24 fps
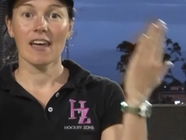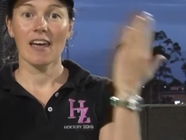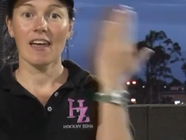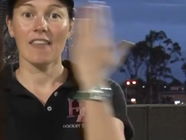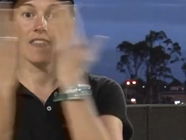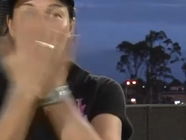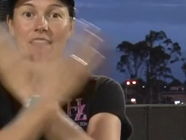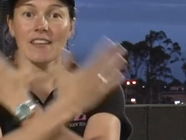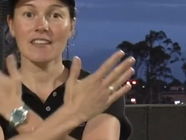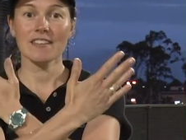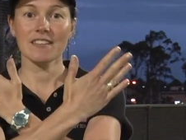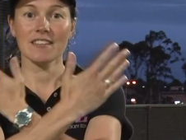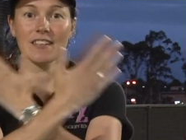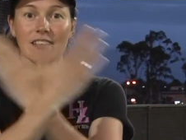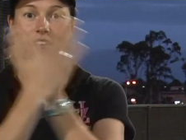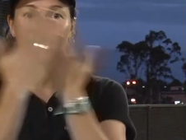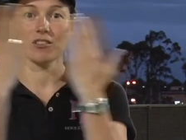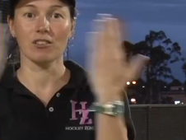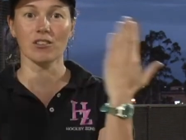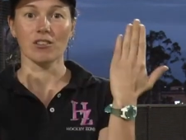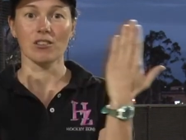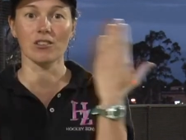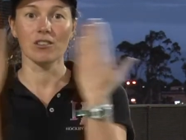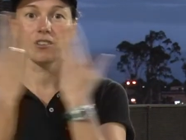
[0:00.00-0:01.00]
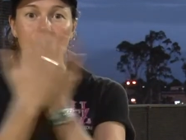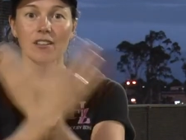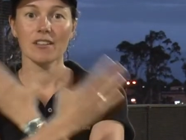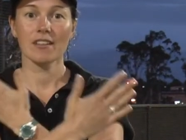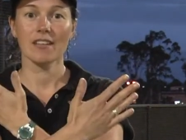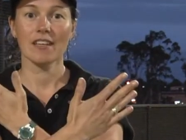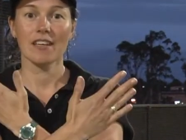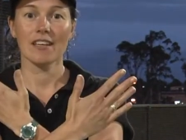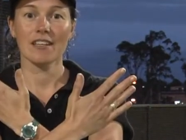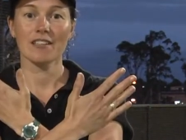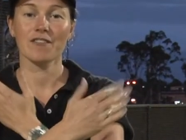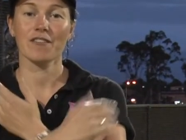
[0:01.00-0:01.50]
and this signal
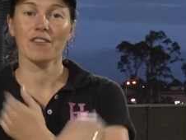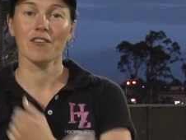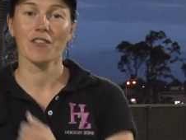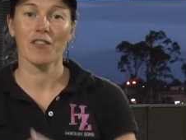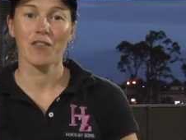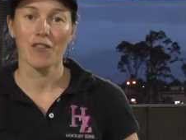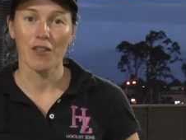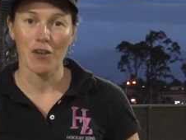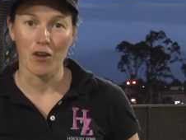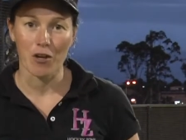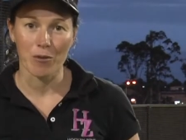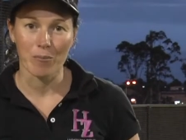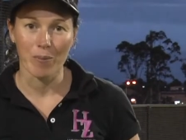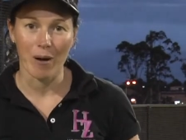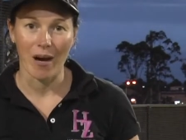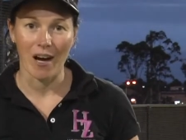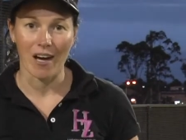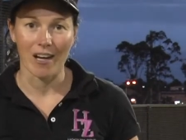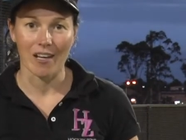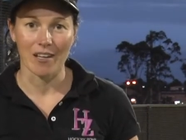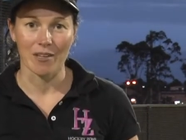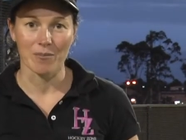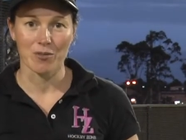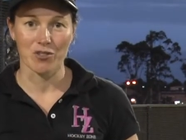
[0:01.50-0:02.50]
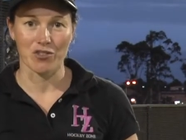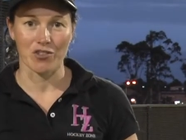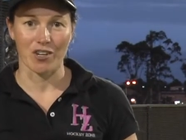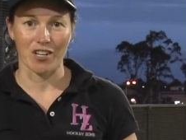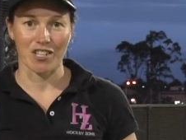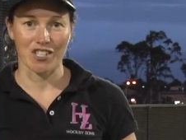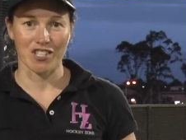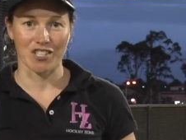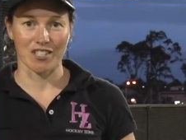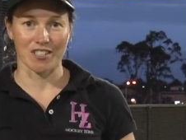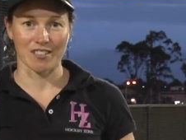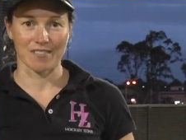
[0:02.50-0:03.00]
is for third-party
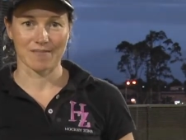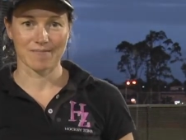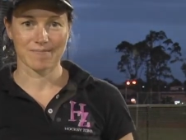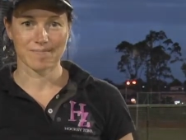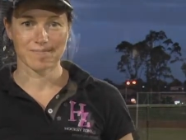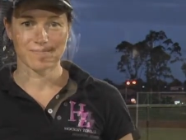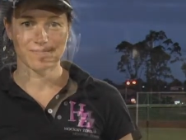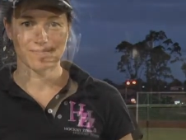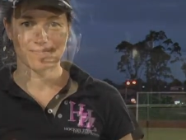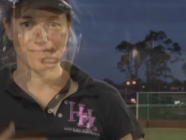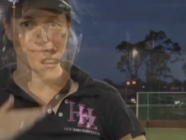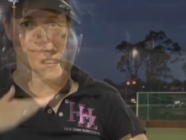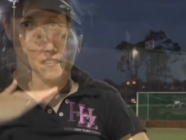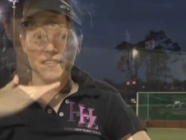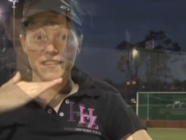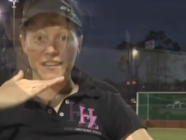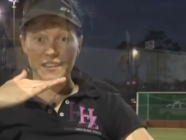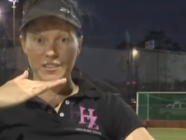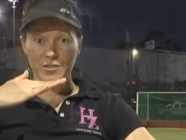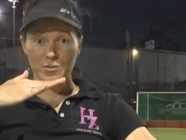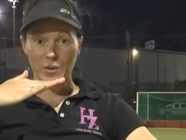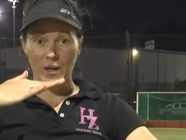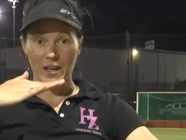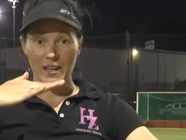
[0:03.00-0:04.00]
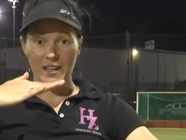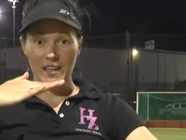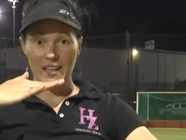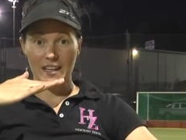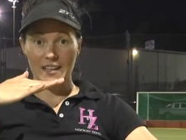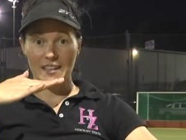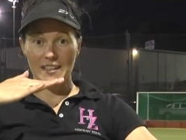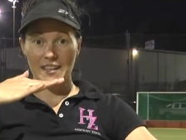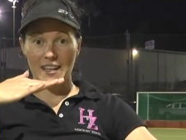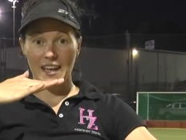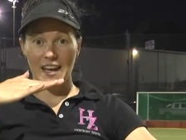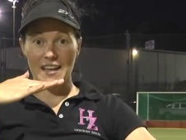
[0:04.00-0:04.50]
obstruction. This one
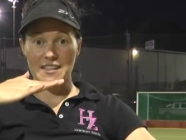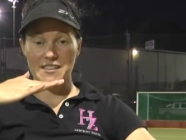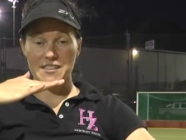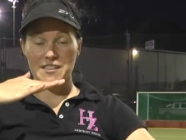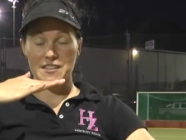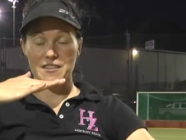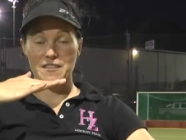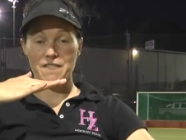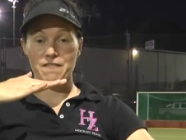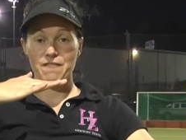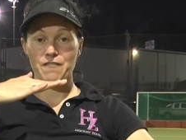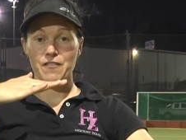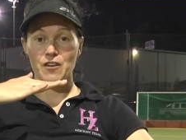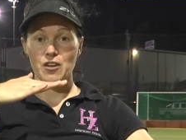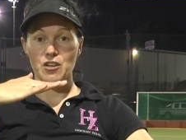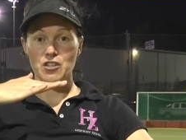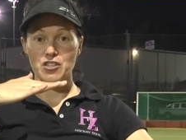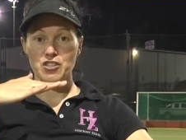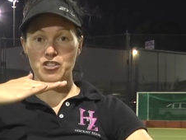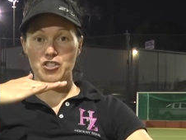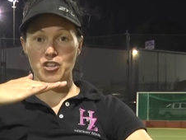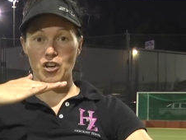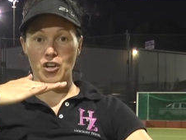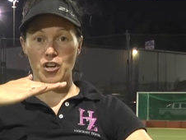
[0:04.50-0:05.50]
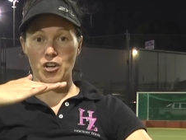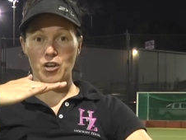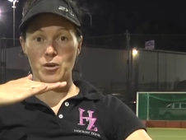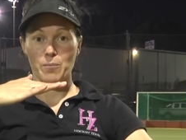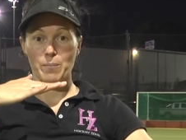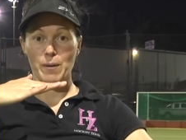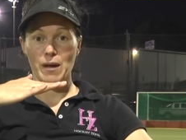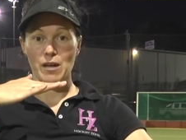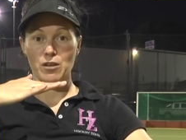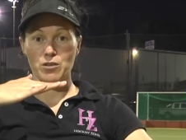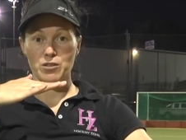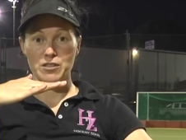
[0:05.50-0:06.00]
indicates that the first shot on a
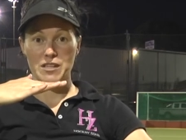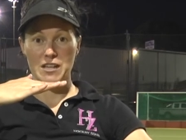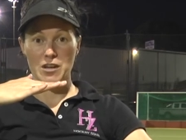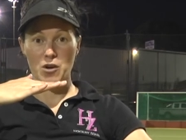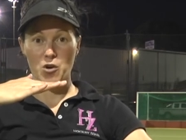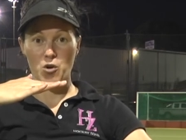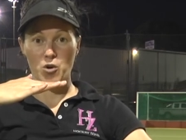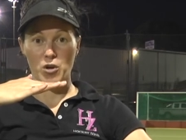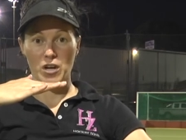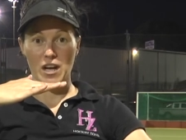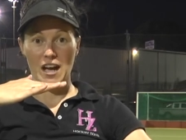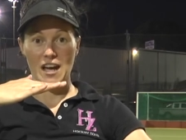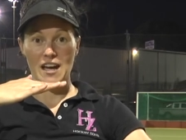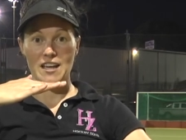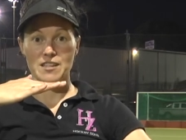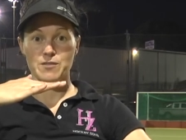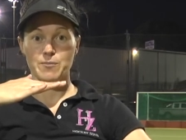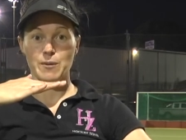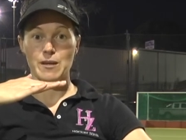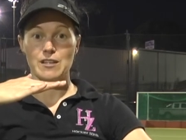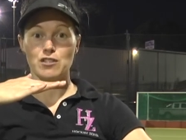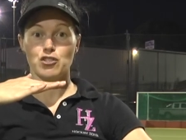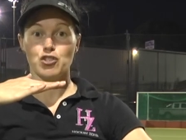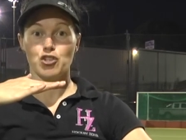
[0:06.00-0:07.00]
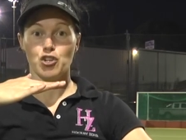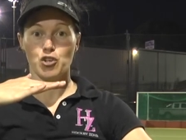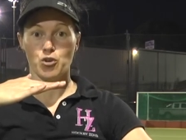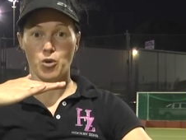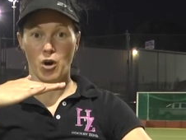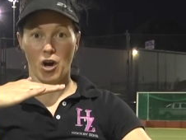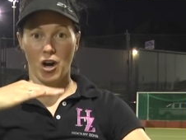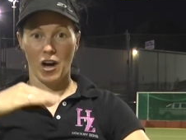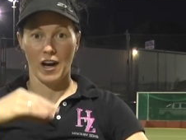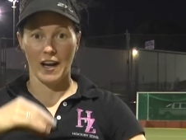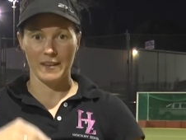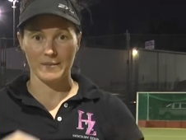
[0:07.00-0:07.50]
penalty corner has been too
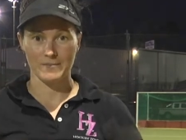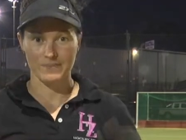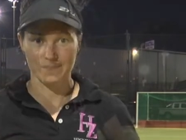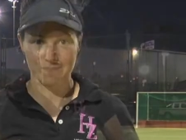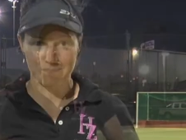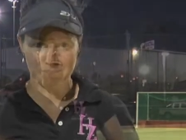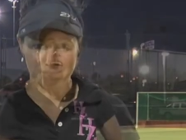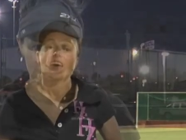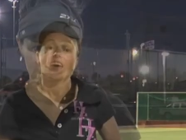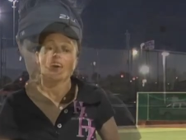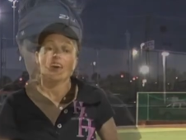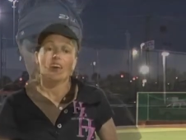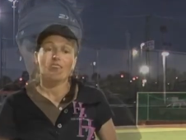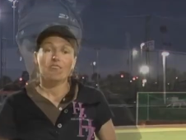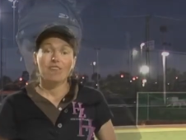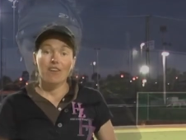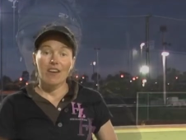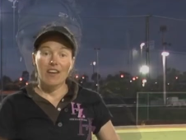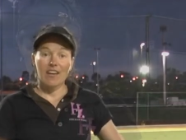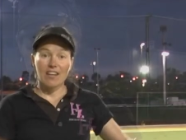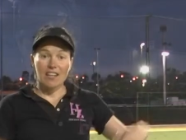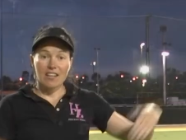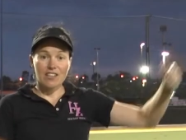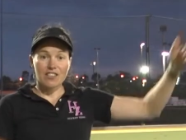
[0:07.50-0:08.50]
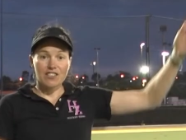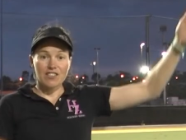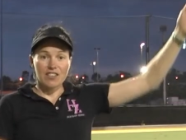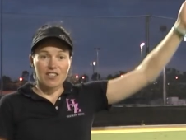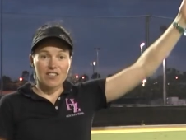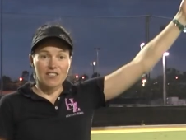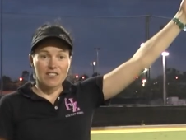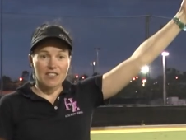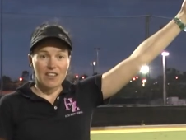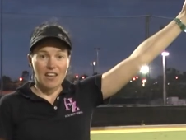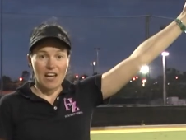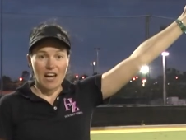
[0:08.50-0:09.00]
high. Advantage
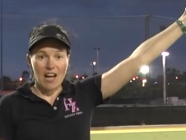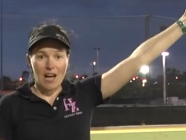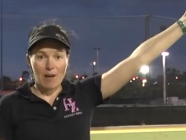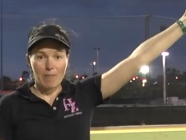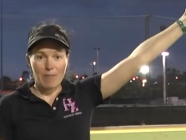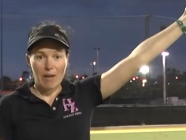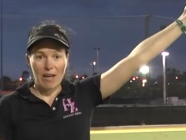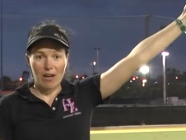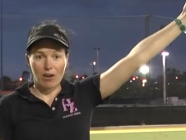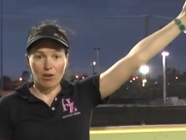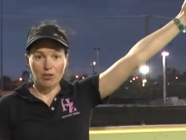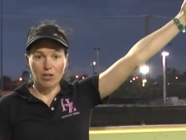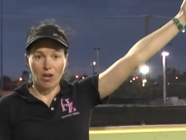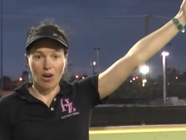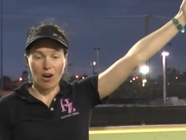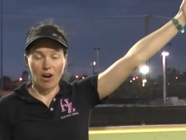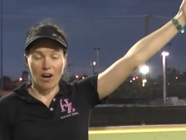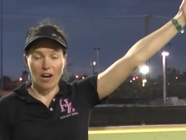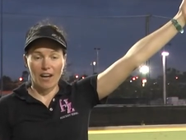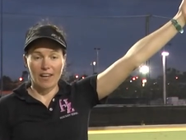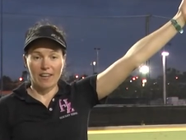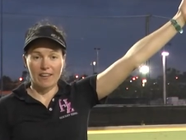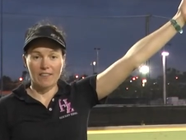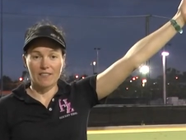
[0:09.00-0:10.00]
is the arm held high